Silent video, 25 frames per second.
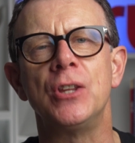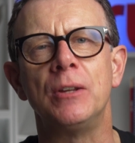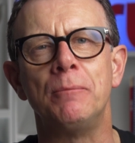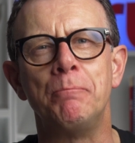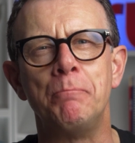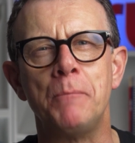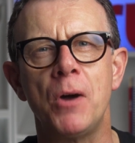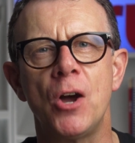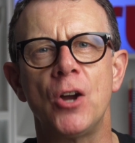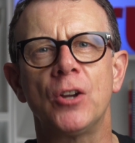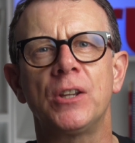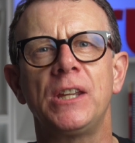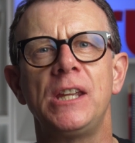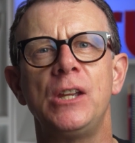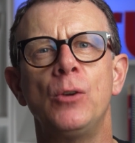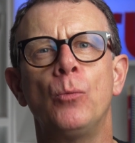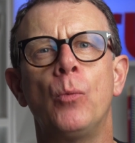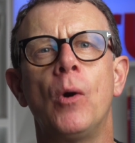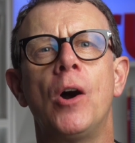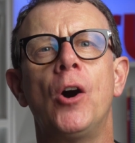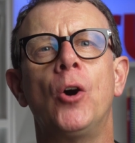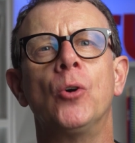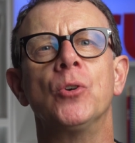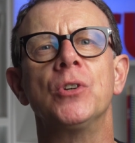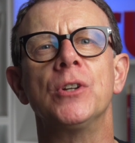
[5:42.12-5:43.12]
the murky
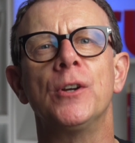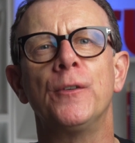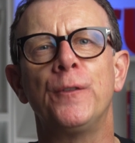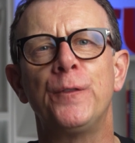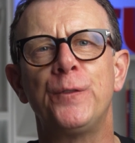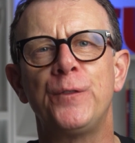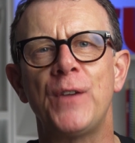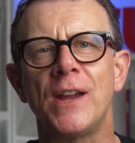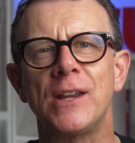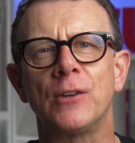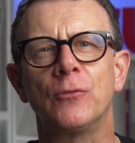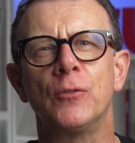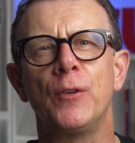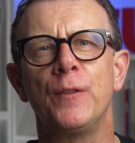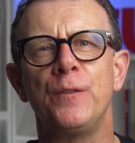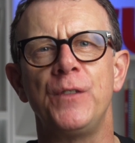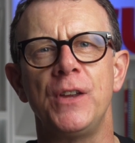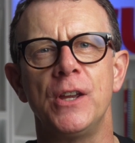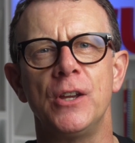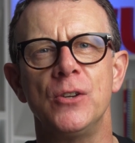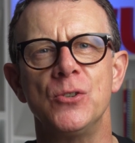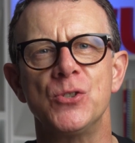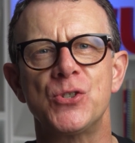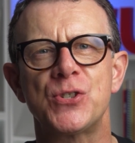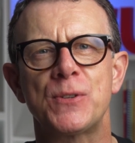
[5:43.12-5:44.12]
world of fake
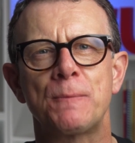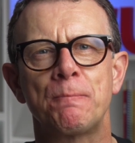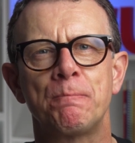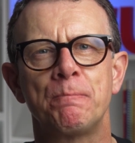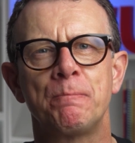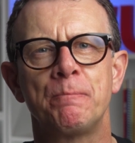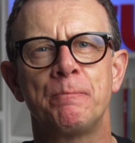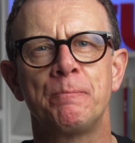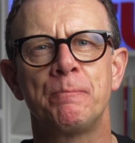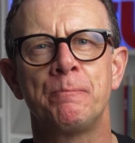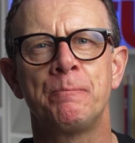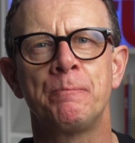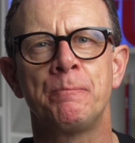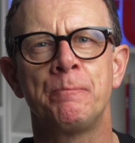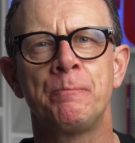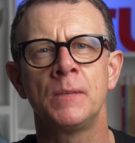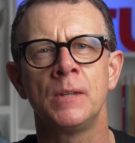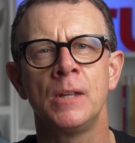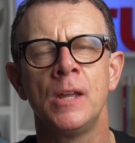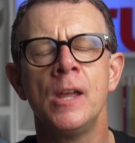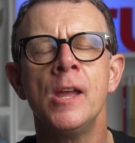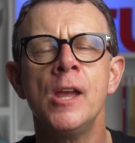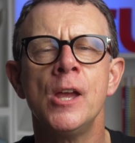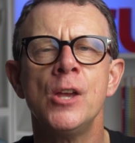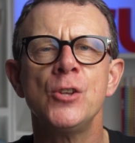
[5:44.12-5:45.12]
reviews.
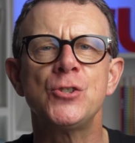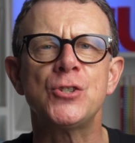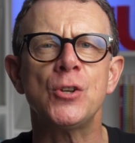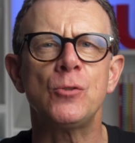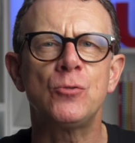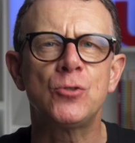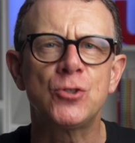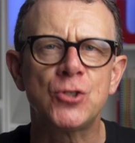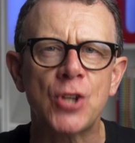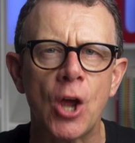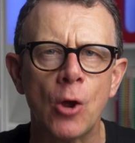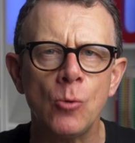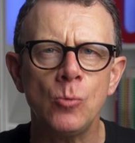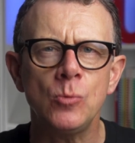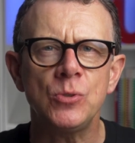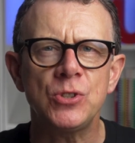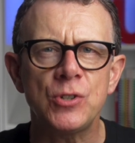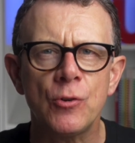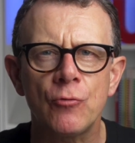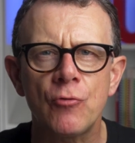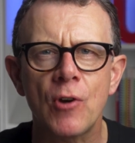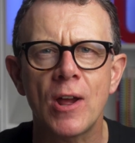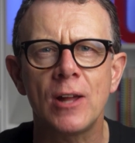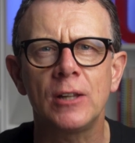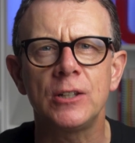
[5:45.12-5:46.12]
So don't
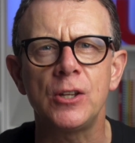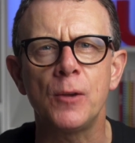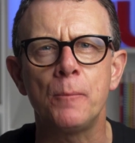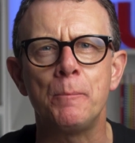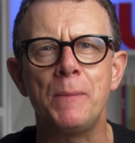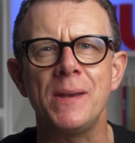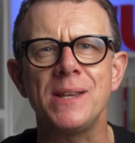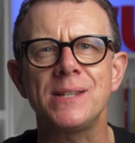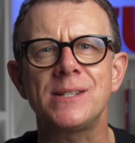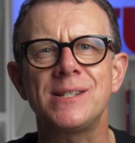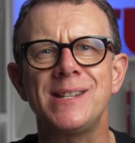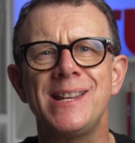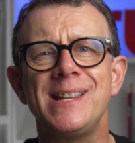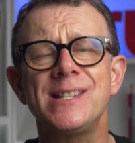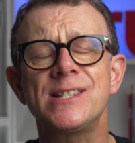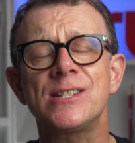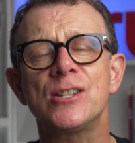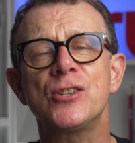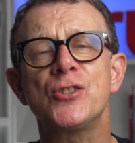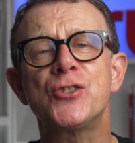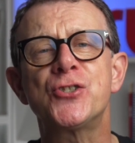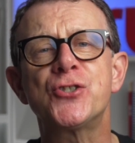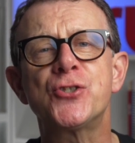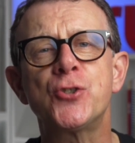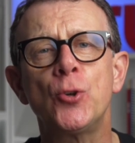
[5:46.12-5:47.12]
derail your
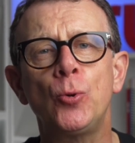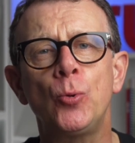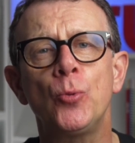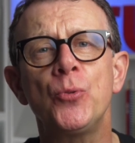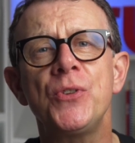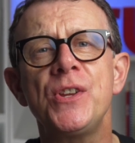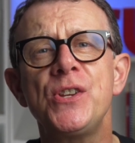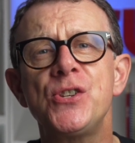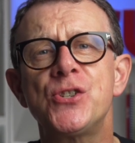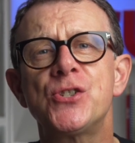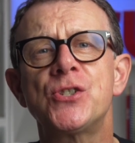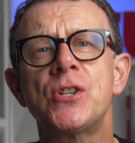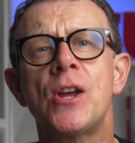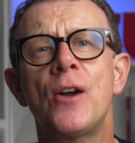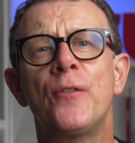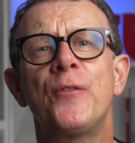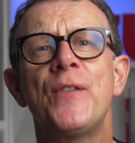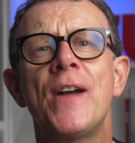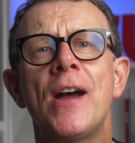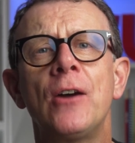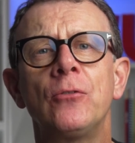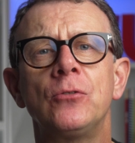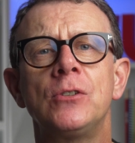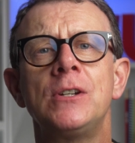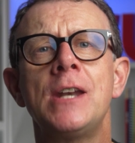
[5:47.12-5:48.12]
business, sort this stuff
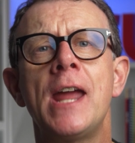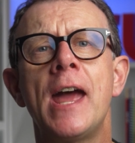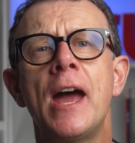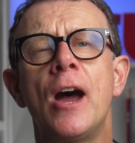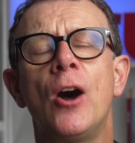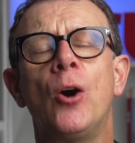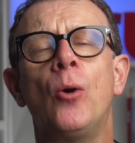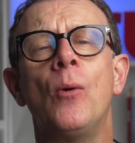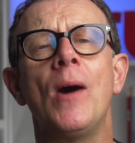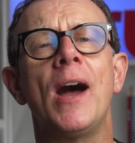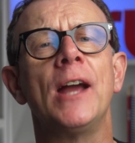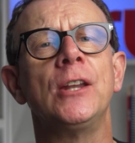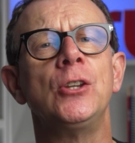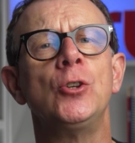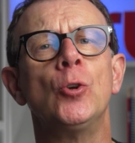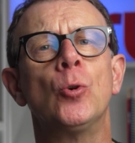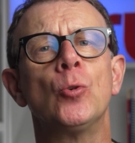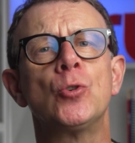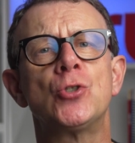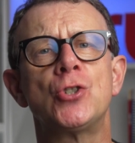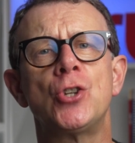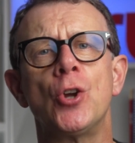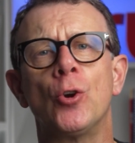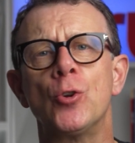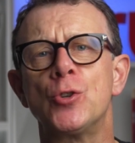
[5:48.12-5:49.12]
out now and
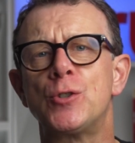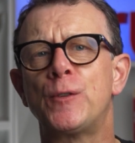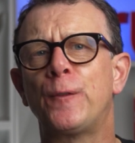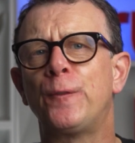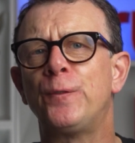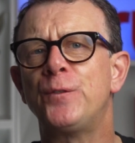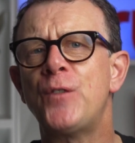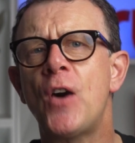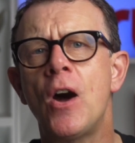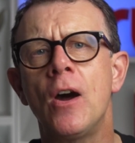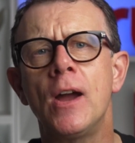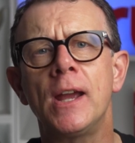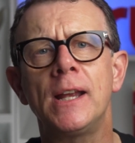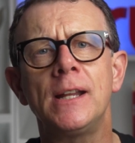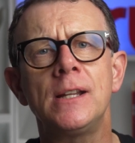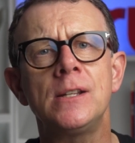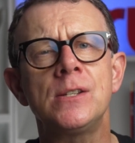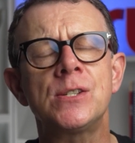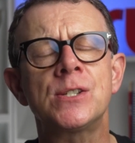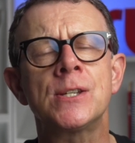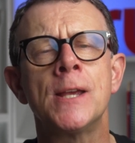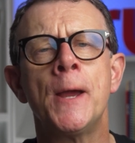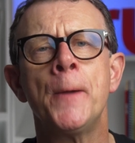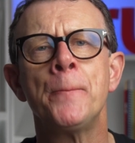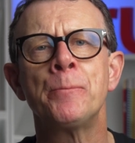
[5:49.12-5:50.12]
you'll dodge
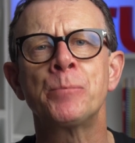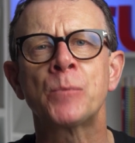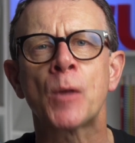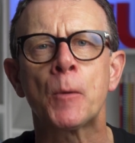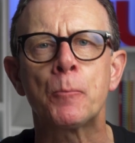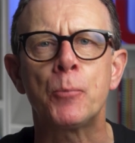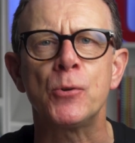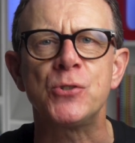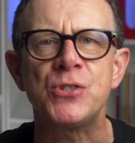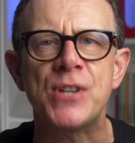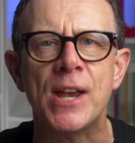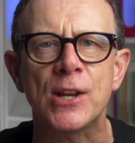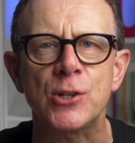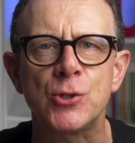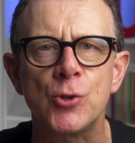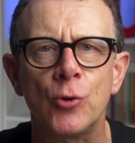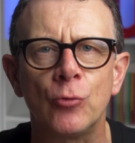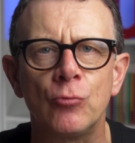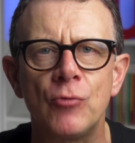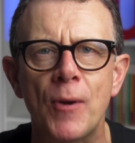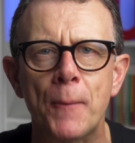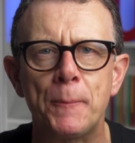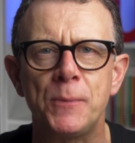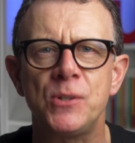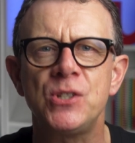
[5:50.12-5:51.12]
fines, protect
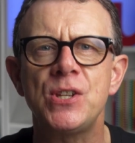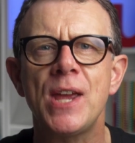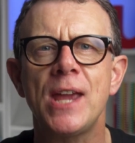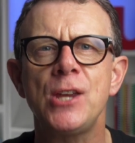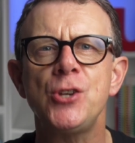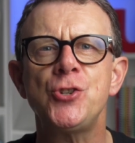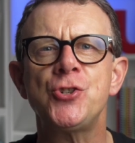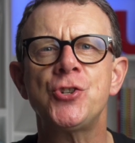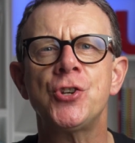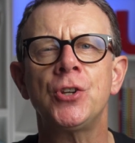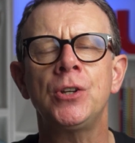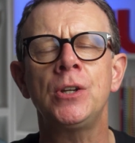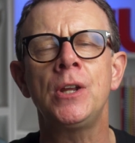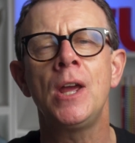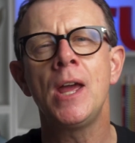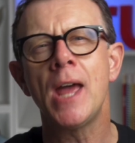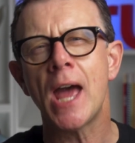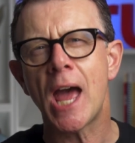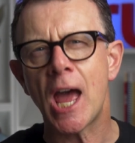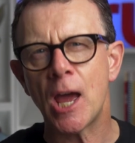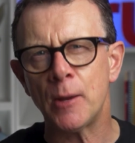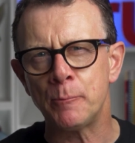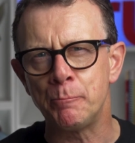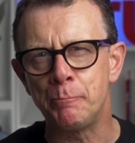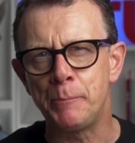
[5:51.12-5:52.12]
your reputation,
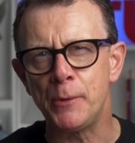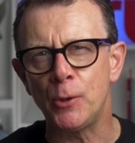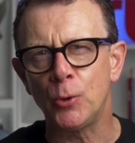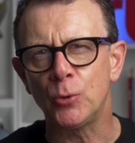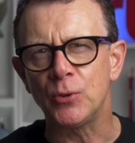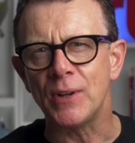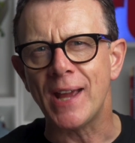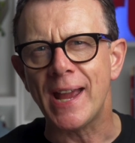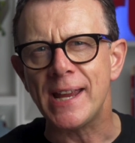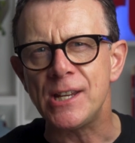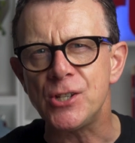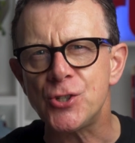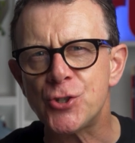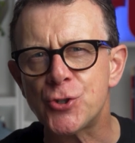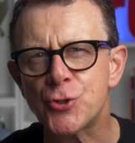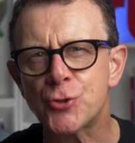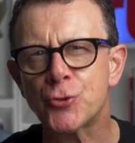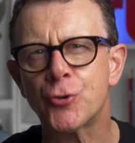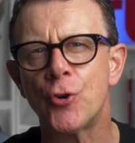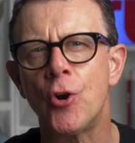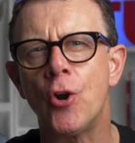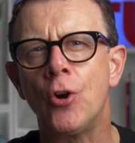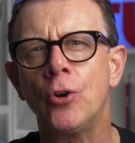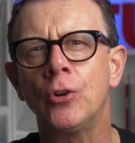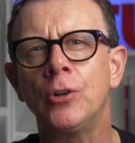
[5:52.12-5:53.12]
and build a
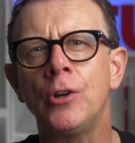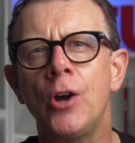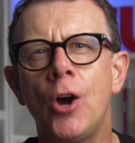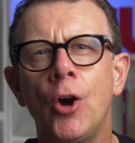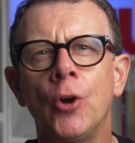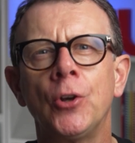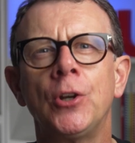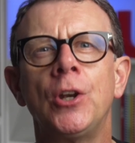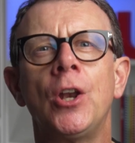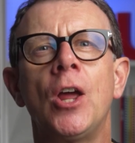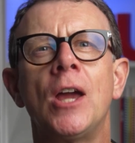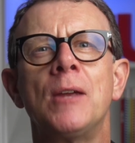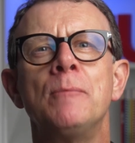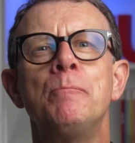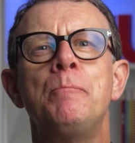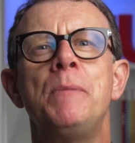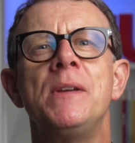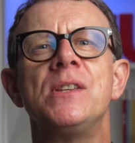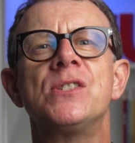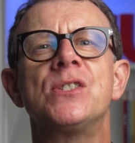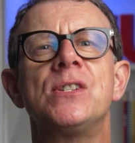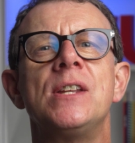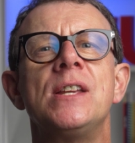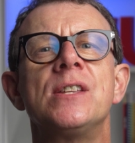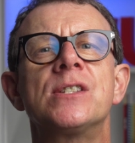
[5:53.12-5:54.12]
strong online
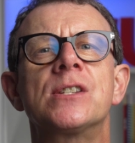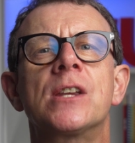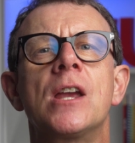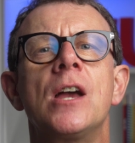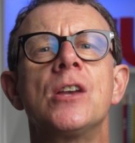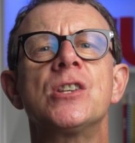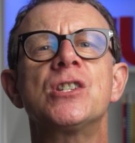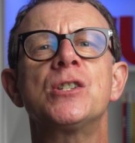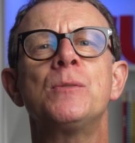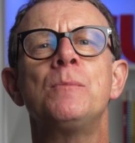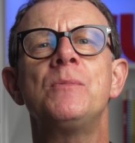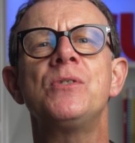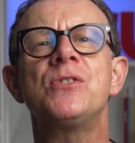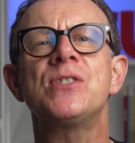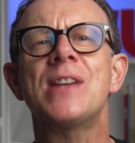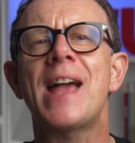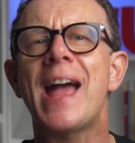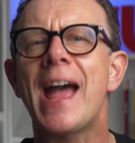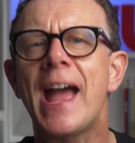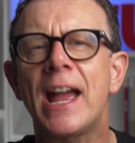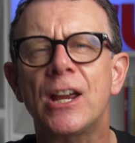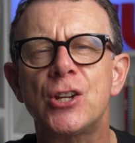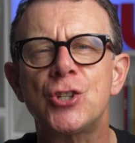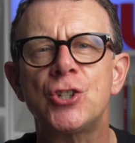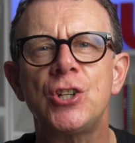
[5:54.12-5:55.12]
business customers
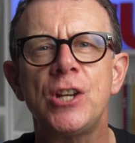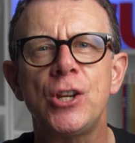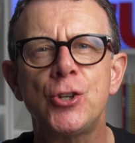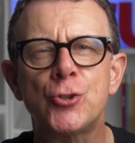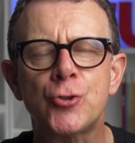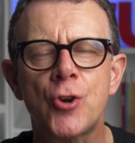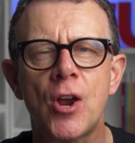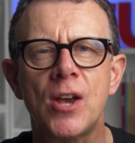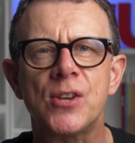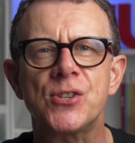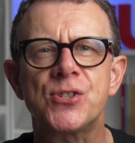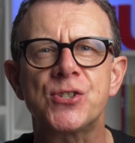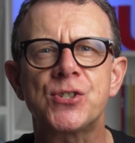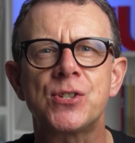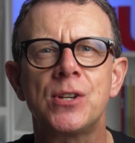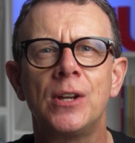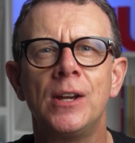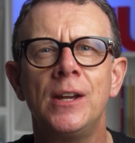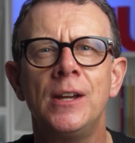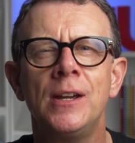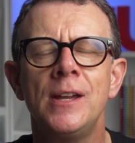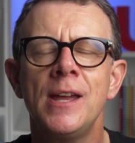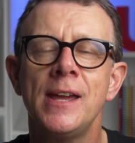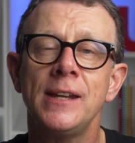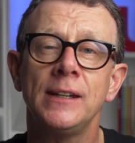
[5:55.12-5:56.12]
actually trust.
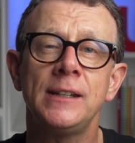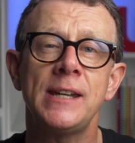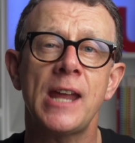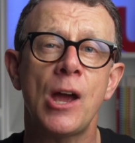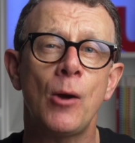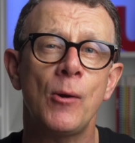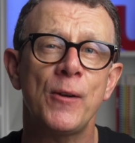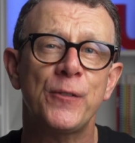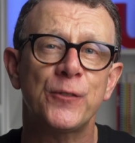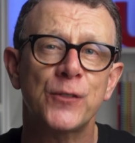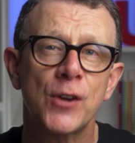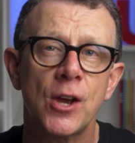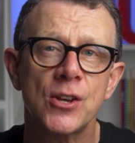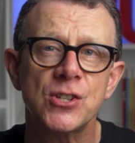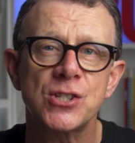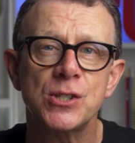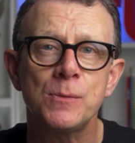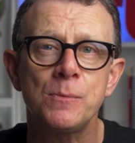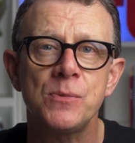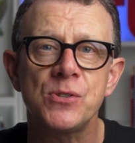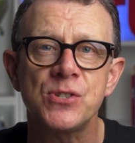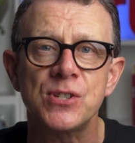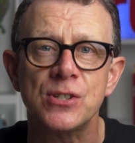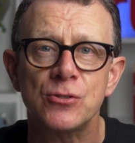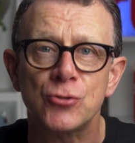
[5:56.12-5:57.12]
Now, if
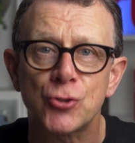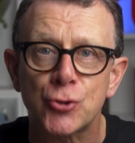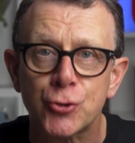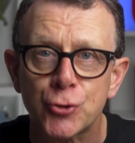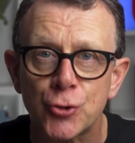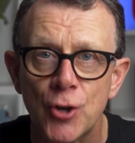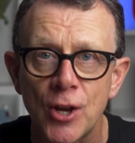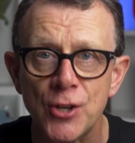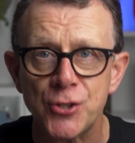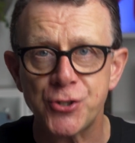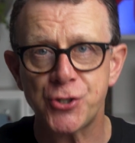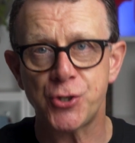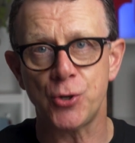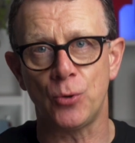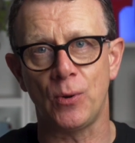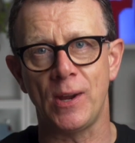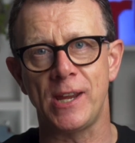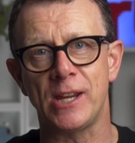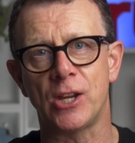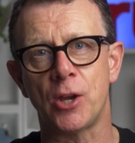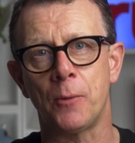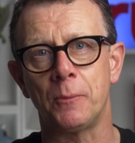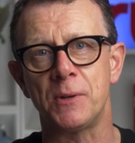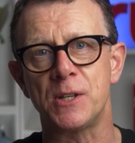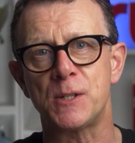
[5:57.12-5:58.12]
customers trust your
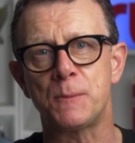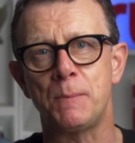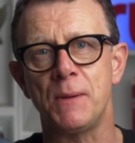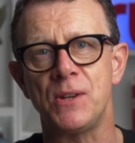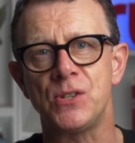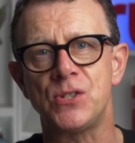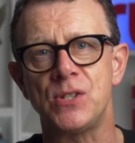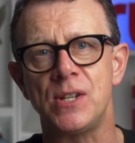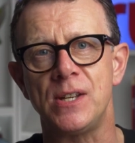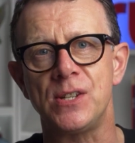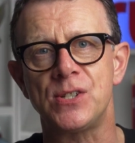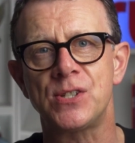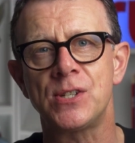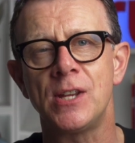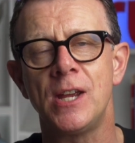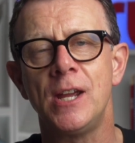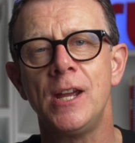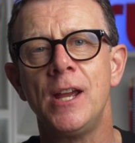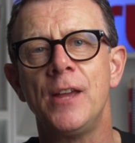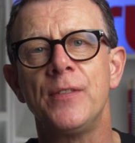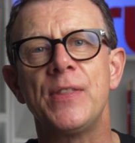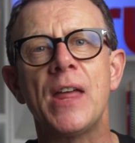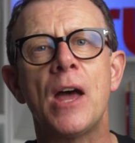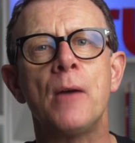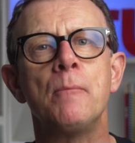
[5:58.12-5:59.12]
e-commerce business,
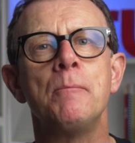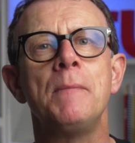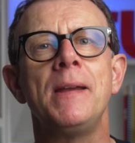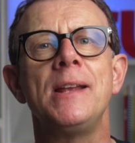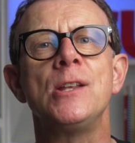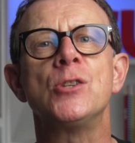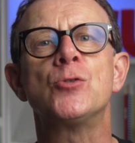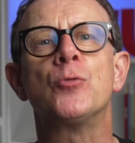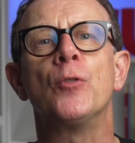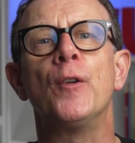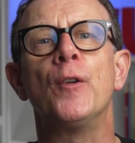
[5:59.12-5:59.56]
that means